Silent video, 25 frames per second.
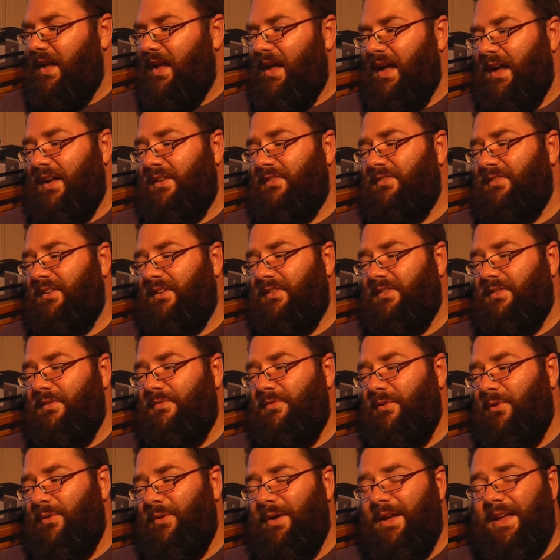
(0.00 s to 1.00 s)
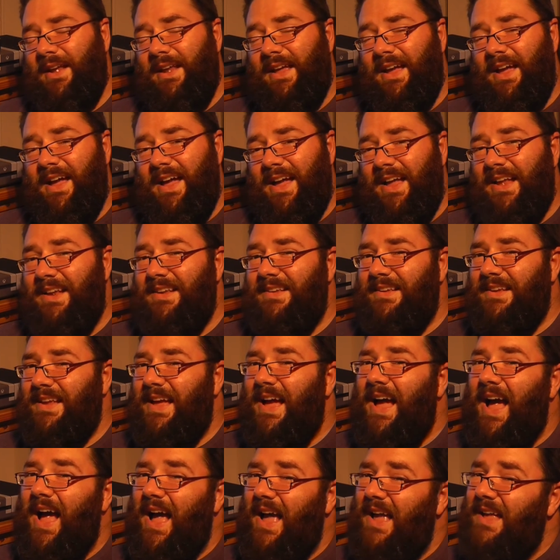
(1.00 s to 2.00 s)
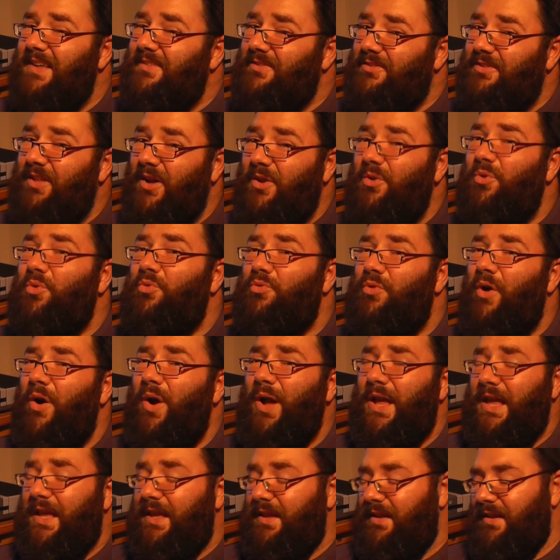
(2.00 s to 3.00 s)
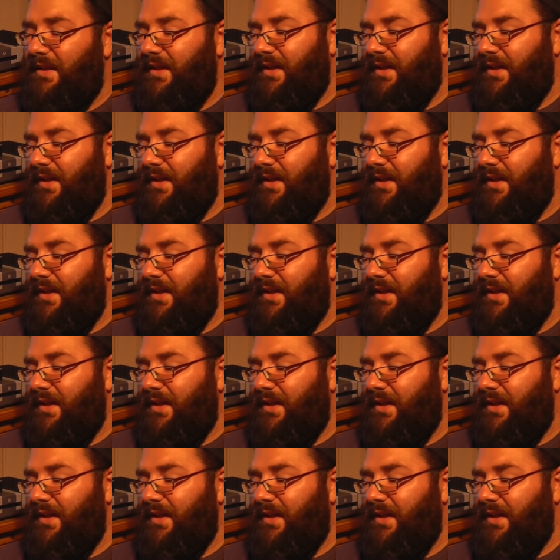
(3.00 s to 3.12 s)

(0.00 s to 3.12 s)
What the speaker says: and 60-40 in it, and it's done all right.